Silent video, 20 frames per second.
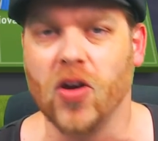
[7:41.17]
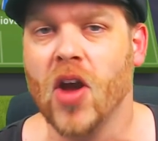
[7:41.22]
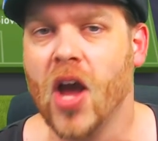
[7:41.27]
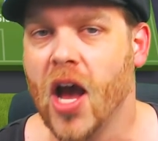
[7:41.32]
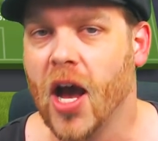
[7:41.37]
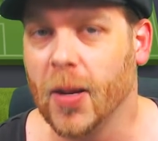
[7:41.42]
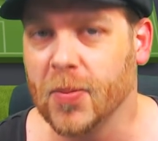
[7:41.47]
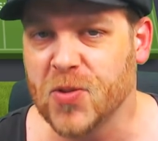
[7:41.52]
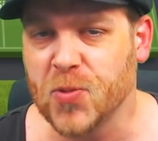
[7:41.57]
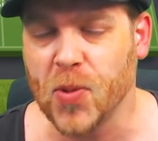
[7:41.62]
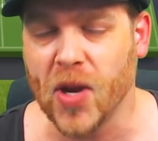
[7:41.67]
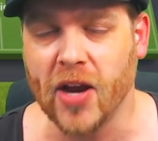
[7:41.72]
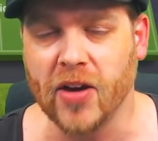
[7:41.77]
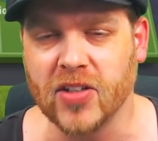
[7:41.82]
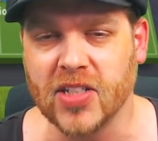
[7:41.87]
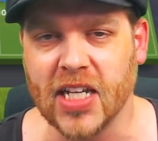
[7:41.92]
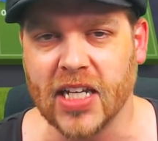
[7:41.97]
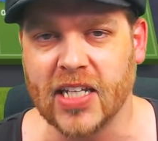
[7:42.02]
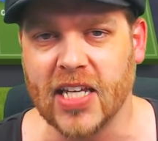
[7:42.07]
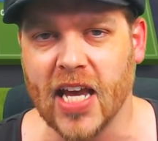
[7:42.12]
I'm Sparring
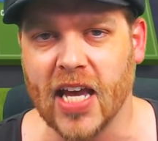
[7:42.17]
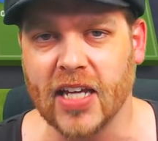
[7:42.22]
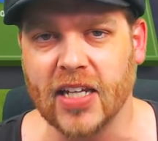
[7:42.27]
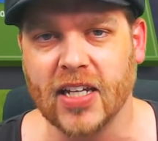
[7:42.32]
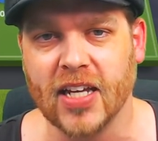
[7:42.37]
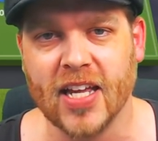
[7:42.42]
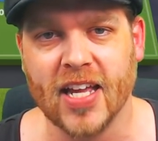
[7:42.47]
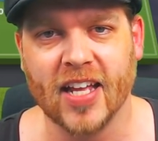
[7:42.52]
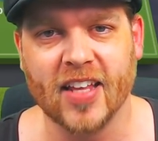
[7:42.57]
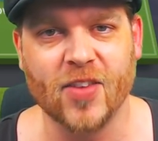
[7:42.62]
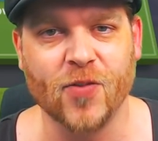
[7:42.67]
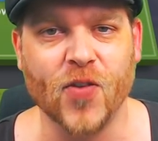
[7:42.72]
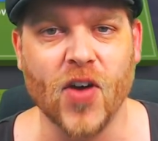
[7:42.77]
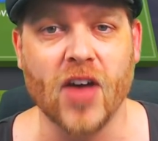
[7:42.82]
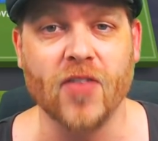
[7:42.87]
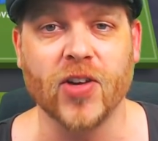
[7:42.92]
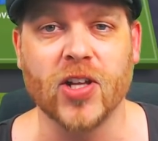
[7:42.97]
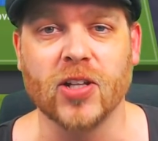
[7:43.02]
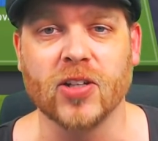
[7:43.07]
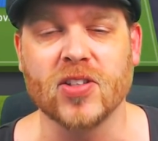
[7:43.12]
DK. It's 5
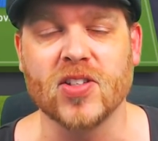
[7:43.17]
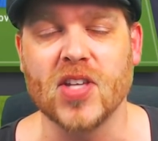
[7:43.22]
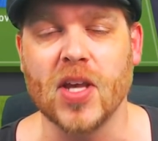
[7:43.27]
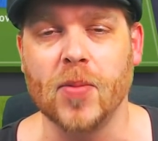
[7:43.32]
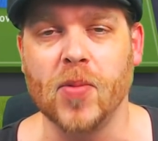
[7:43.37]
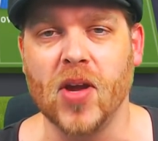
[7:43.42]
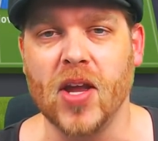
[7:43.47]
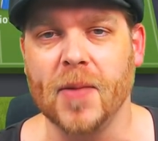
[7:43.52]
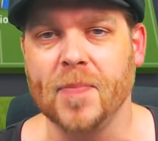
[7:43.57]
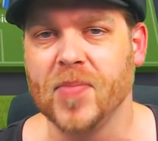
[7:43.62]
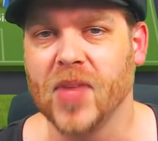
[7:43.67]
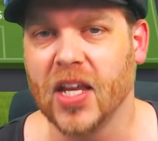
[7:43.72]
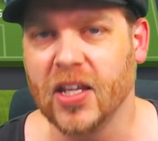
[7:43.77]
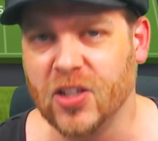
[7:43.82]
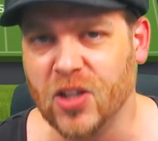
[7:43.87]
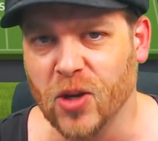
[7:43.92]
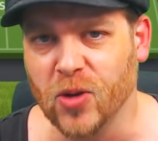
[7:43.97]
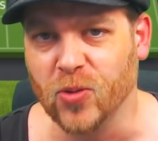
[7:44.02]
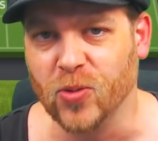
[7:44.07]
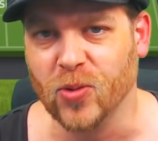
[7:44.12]
o'clock somewhere, and
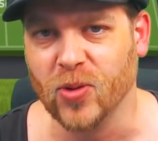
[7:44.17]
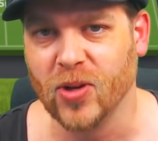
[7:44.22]
you